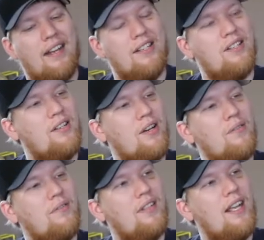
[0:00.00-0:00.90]
I
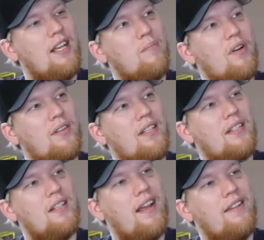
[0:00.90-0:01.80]
don't like about
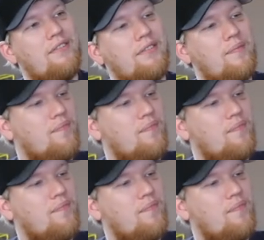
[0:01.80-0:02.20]
this knife